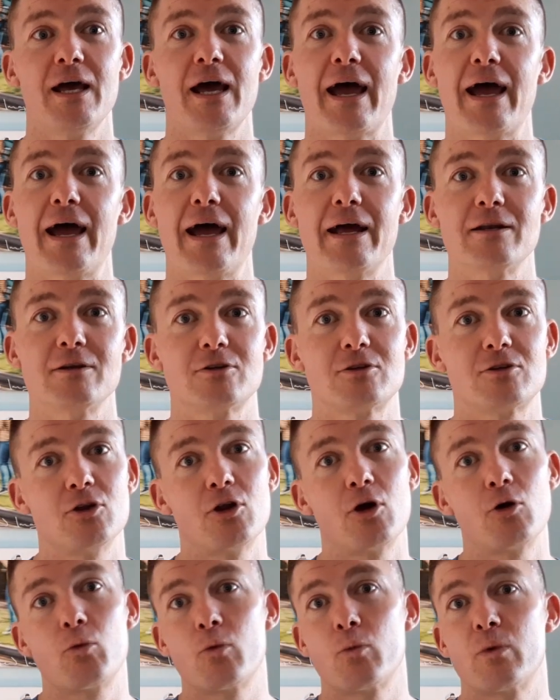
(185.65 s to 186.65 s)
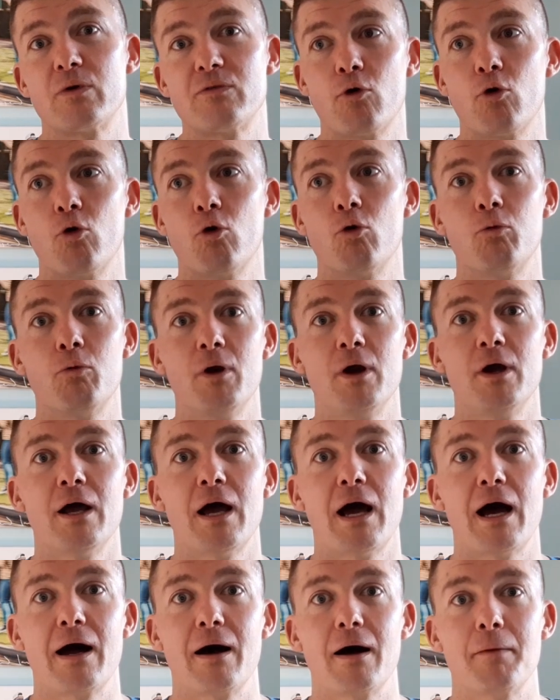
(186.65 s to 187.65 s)
And, we've all
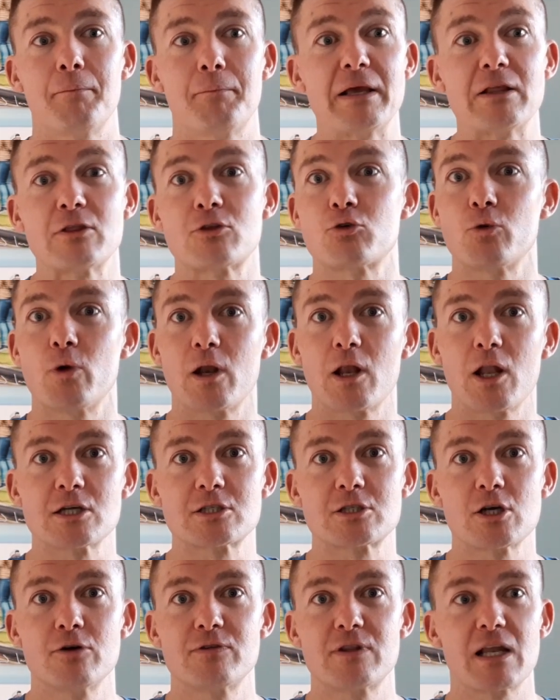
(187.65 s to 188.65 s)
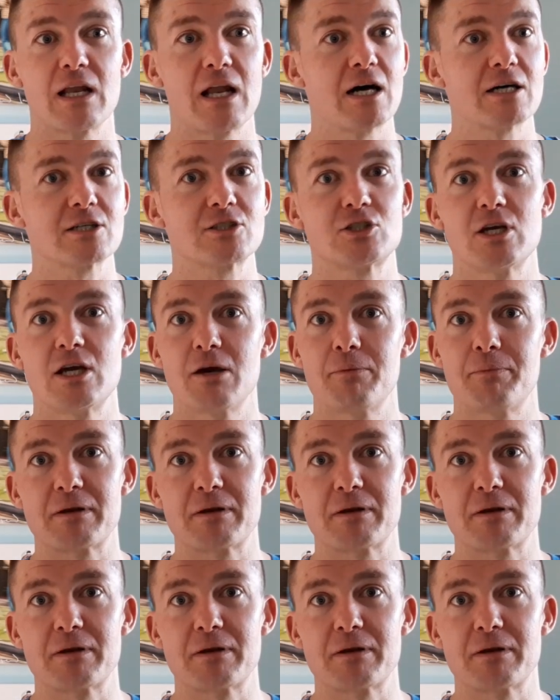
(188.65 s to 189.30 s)
been through a lot over the last year,